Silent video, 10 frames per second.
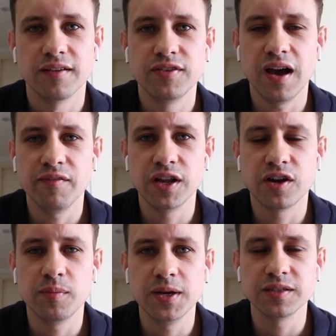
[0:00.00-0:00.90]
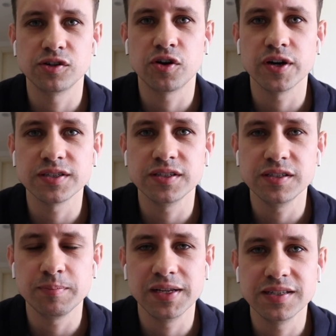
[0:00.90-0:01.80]
If you have any comments or
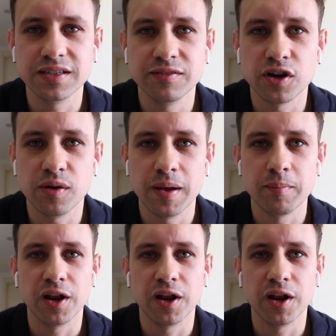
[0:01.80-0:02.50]
questions, please leave a comment